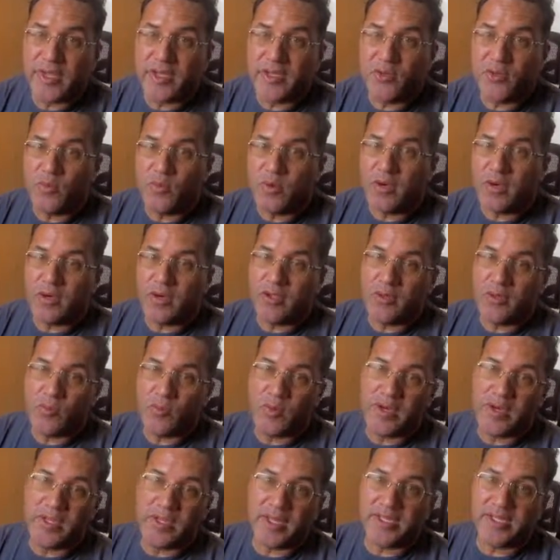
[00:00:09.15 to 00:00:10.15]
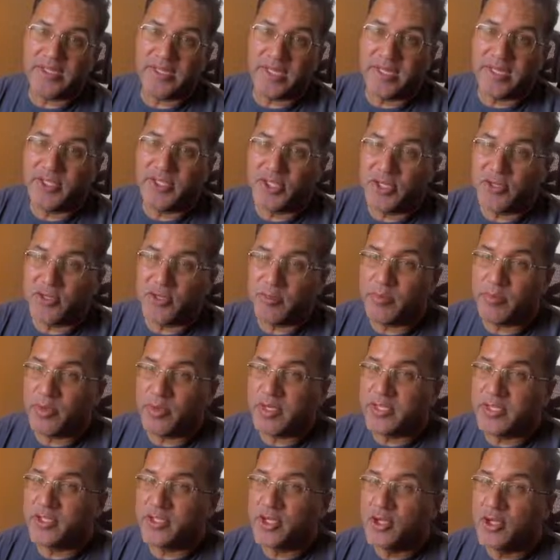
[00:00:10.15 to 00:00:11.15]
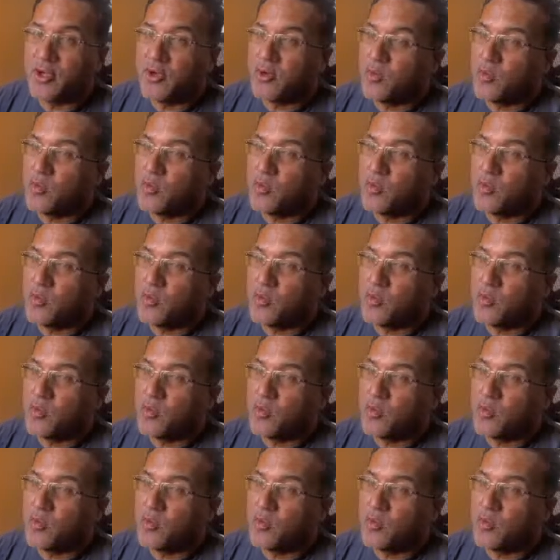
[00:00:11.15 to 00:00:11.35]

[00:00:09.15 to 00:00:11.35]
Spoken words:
and you're wanting us to engineer the bridge,